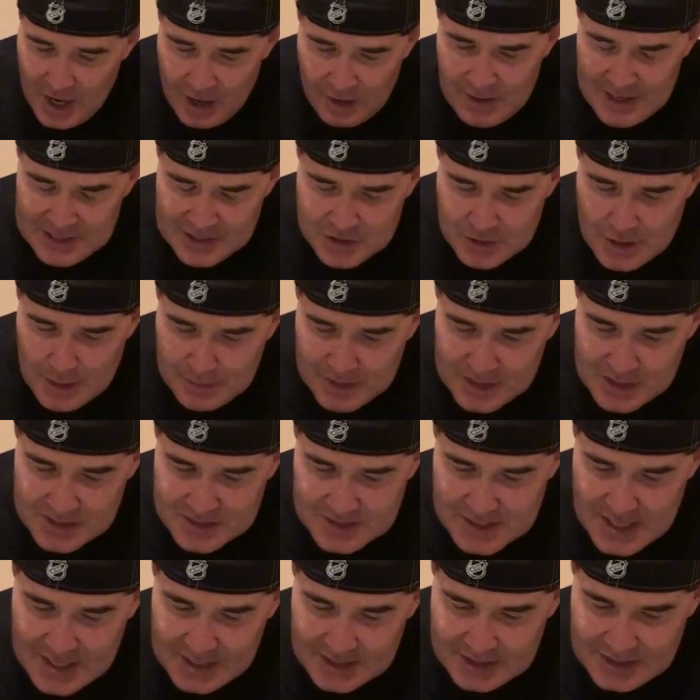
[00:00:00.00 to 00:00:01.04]
All right, so I'm going to
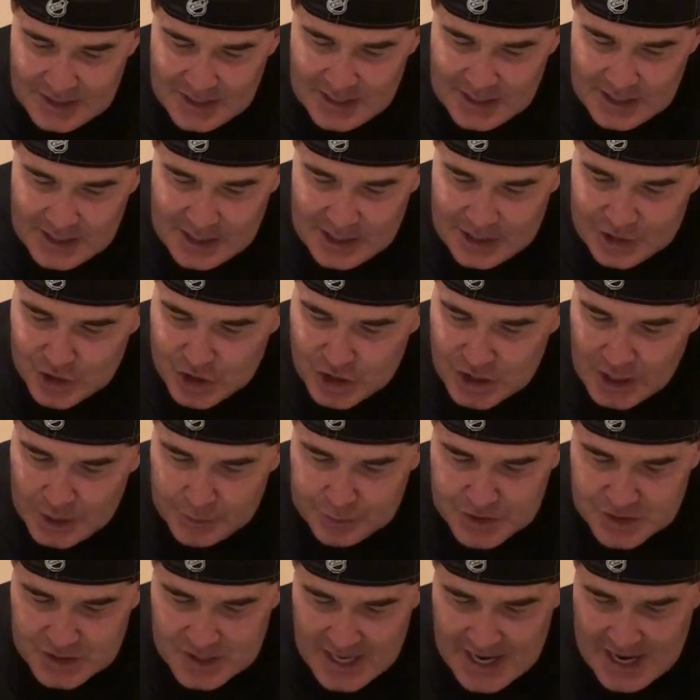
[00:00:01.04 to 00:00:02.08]
take the uh,
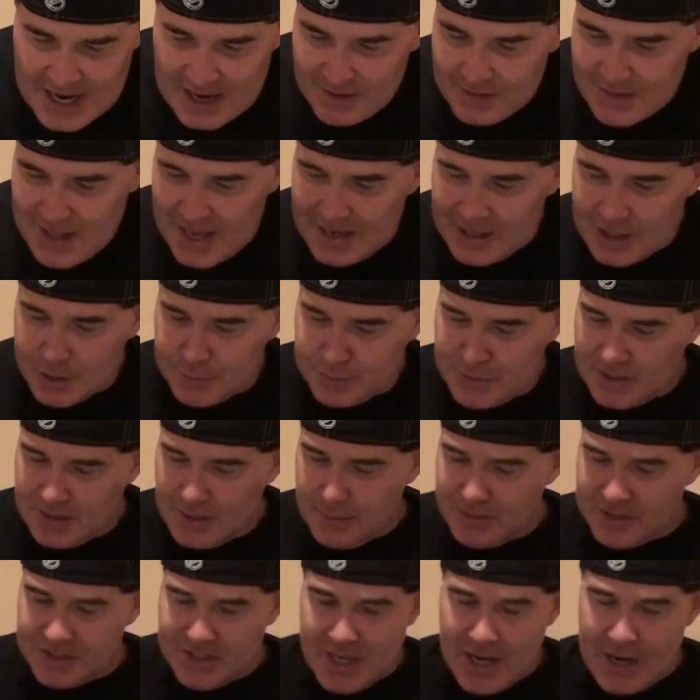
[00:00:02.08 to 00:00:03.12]
Chiefs there. That is pick
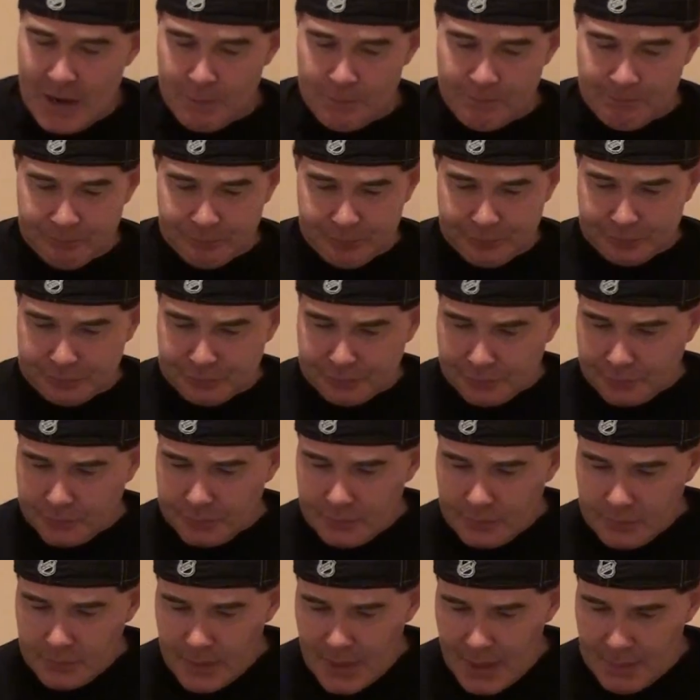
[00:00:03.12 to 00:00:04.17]
number 10.
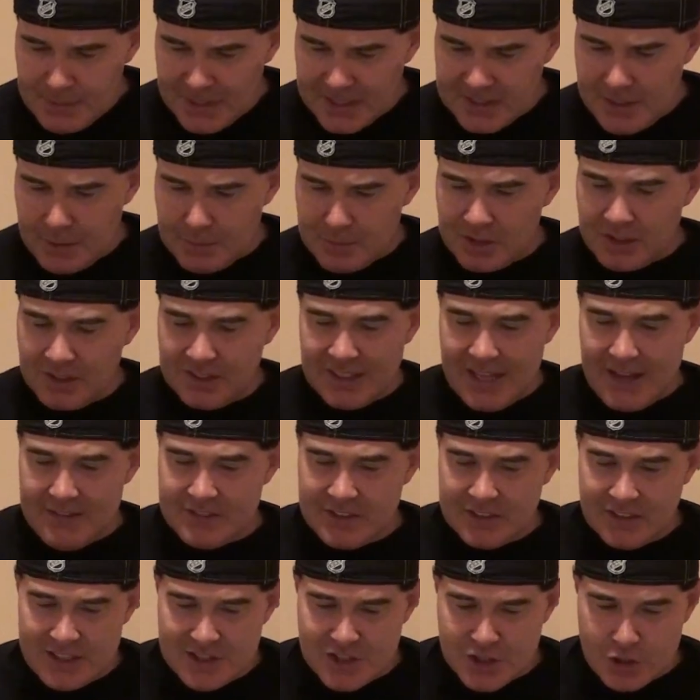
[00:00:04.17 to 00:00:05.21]
Pick number
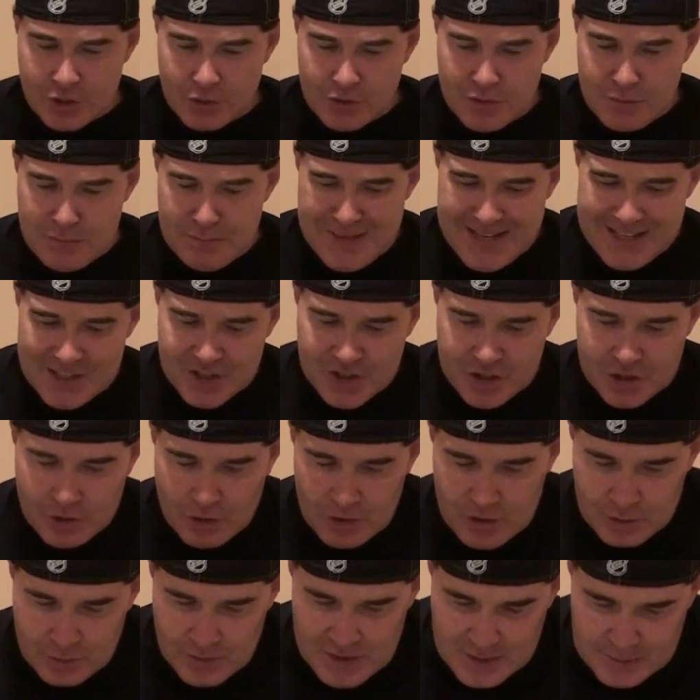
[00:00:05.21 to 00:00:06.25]
11, let's go to
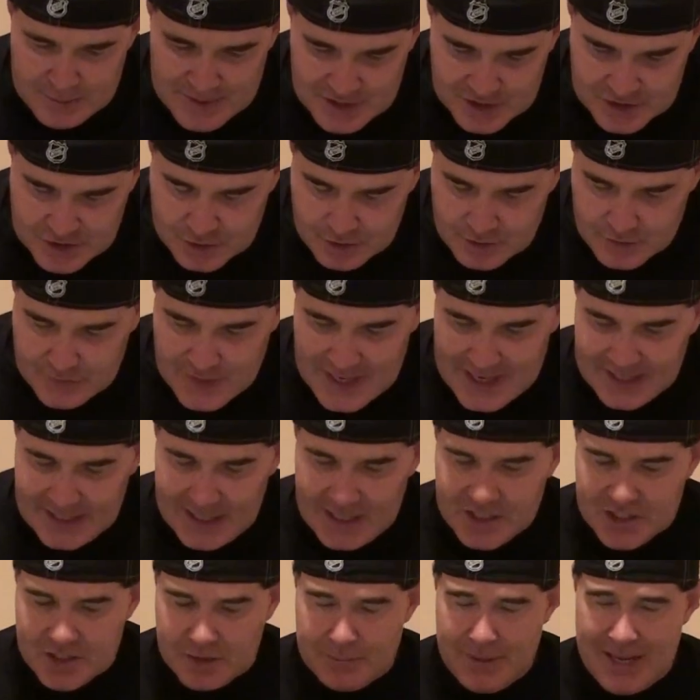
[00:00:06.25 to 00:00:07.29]
Minnesota, where the Minnesota
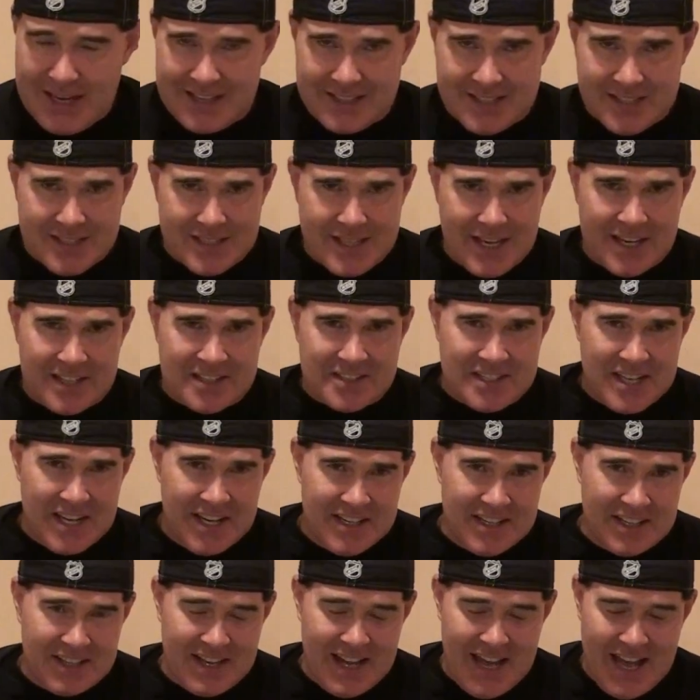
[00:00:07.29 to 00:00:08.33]
Vikings are minus
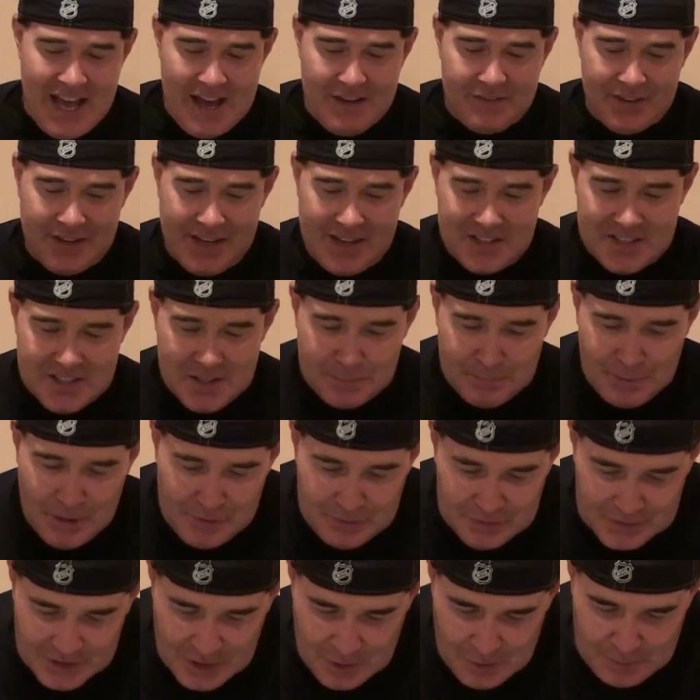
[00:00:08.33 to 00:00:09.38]
16 and a half against the
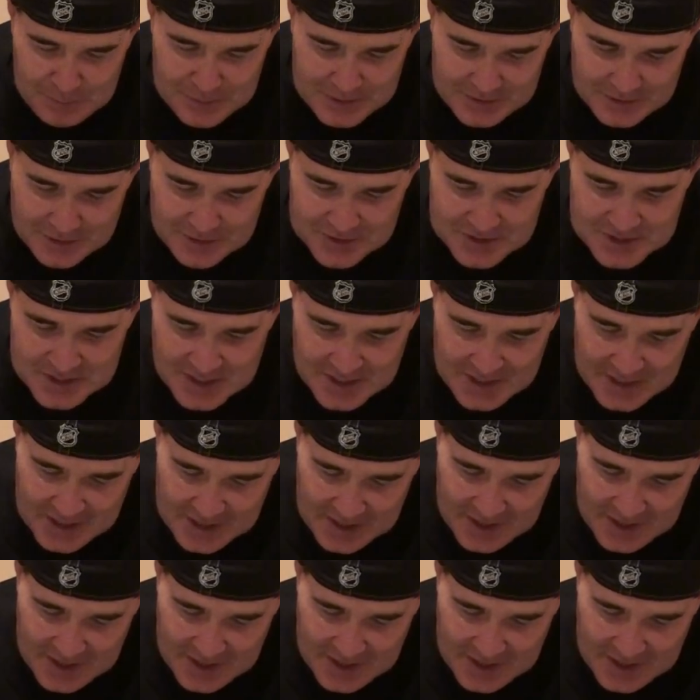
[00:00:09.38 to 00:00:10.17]
Buffalo Bills.